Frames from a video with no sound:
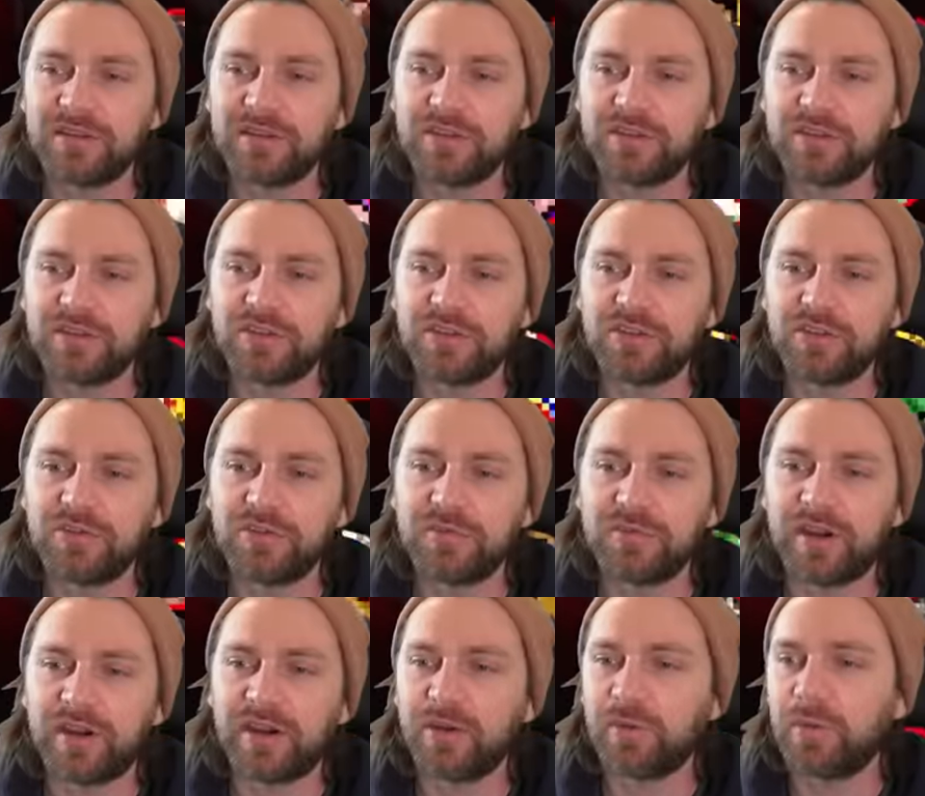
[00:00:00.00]
to do
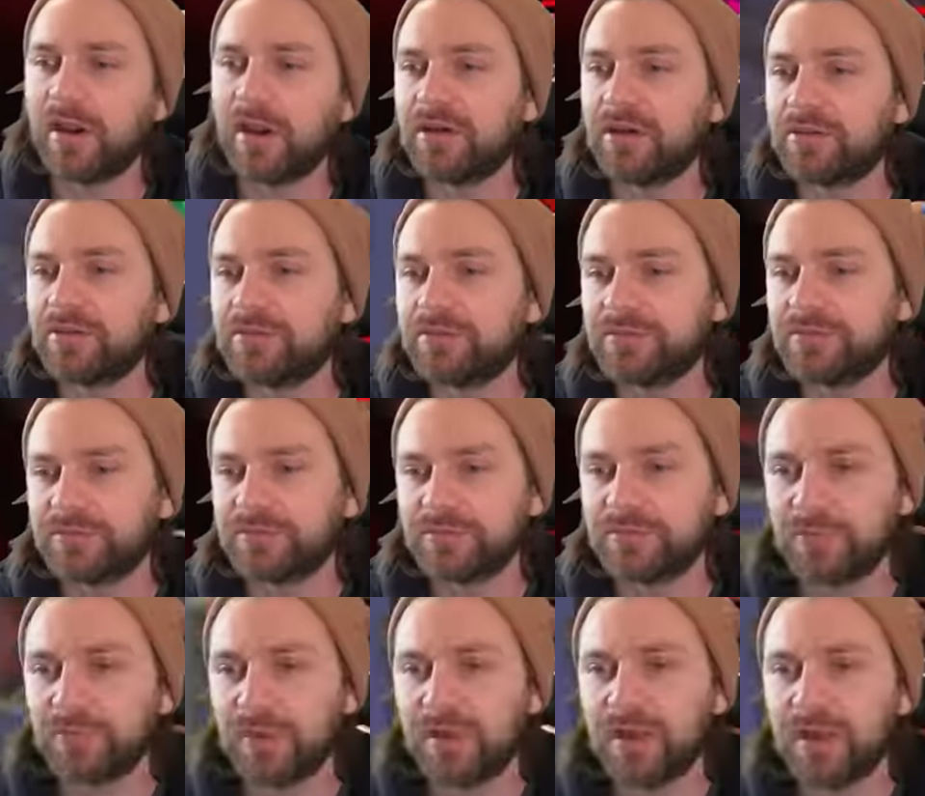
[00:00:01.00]
very well.
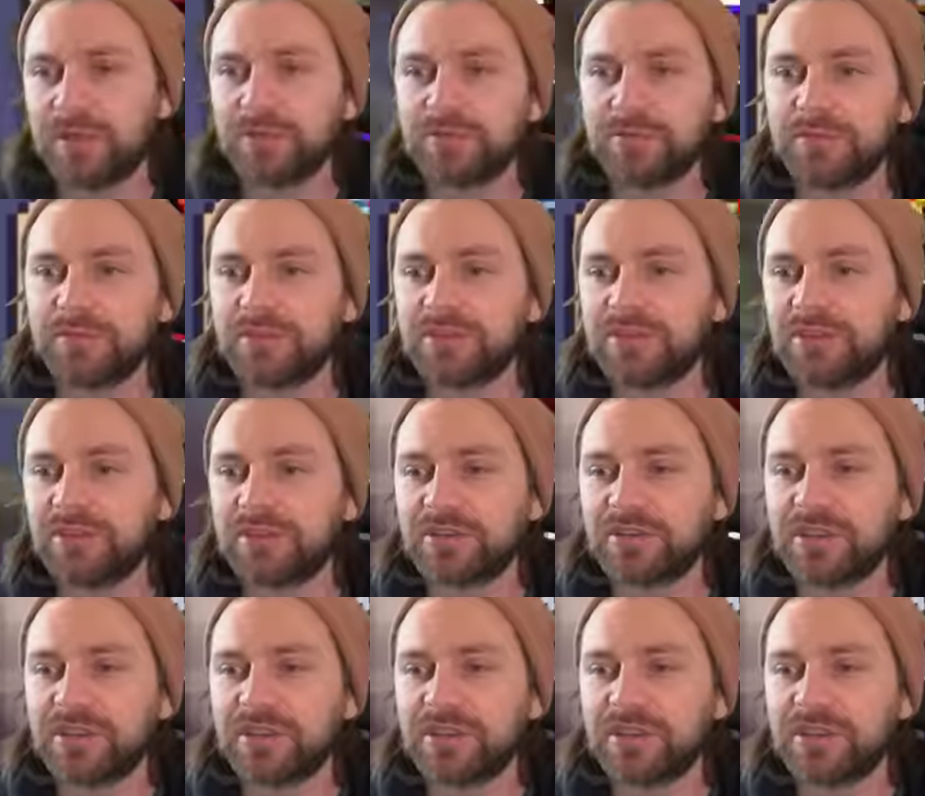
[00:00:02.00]
Wow, somebody's unlocked